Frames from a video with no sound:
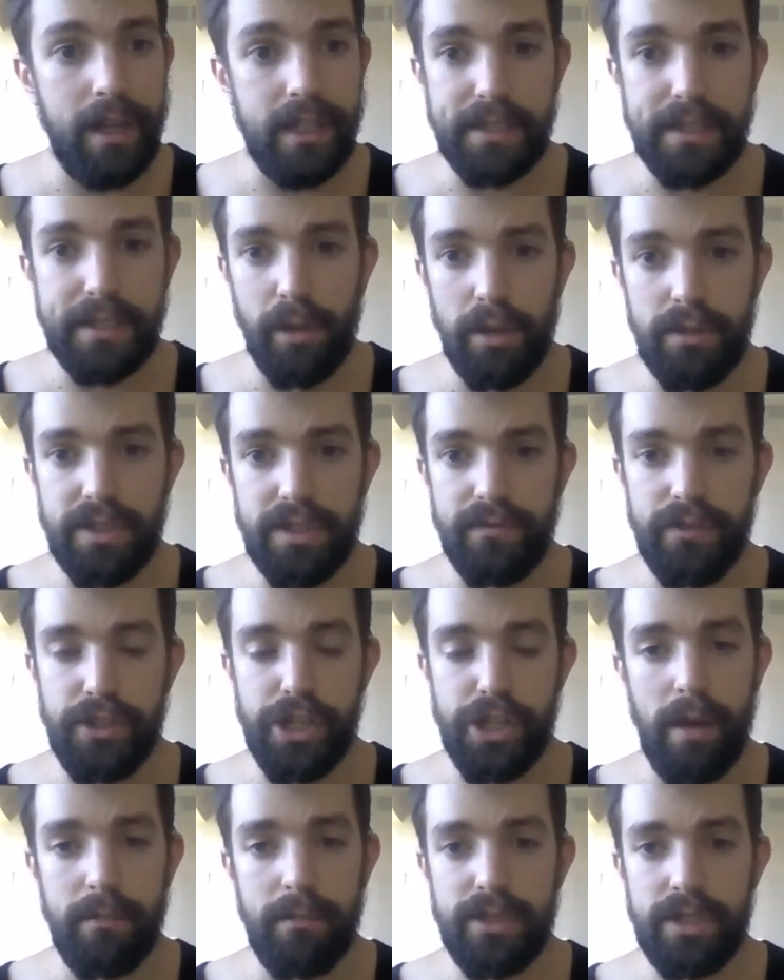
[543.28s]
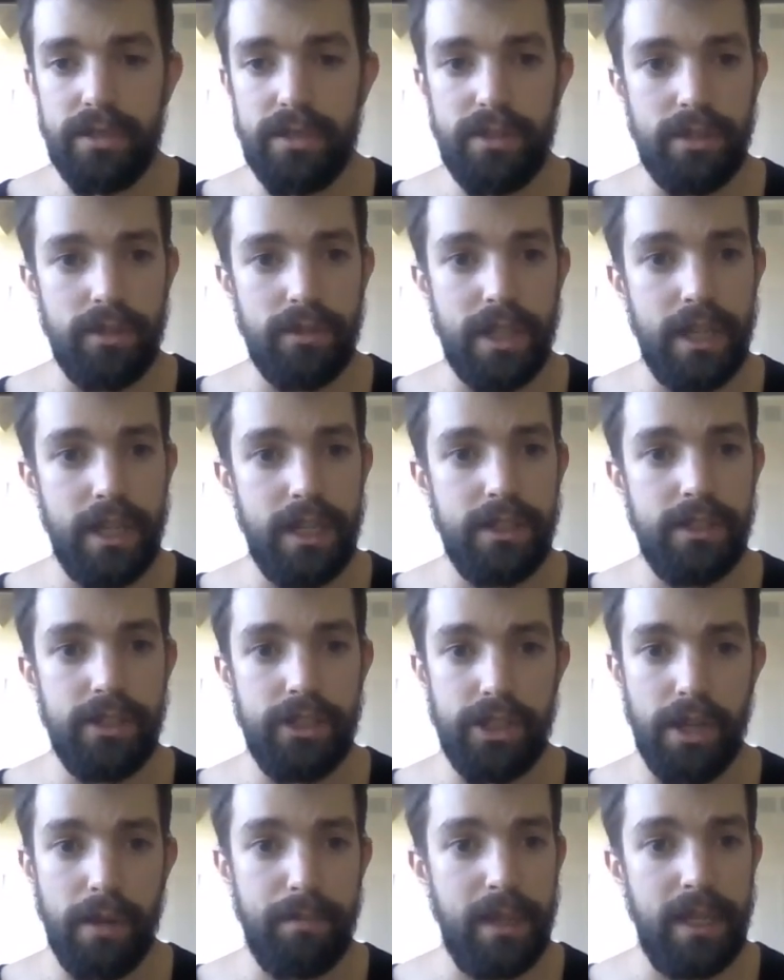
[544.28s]
explosive jumps. So
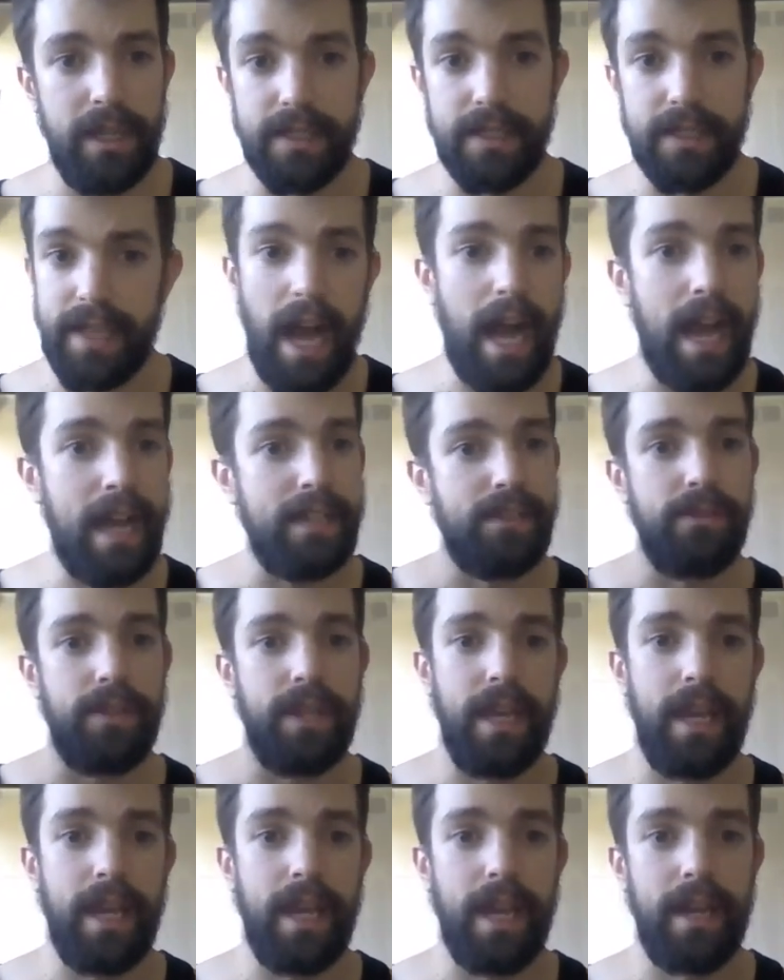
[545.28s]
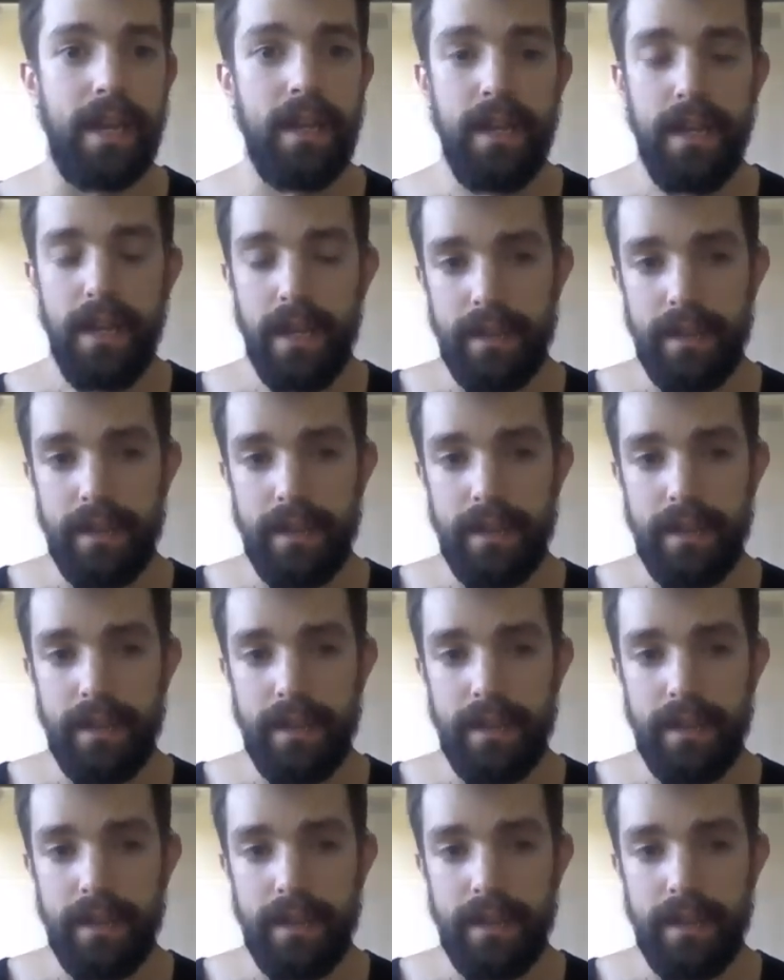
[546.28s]
jumping as high as you can.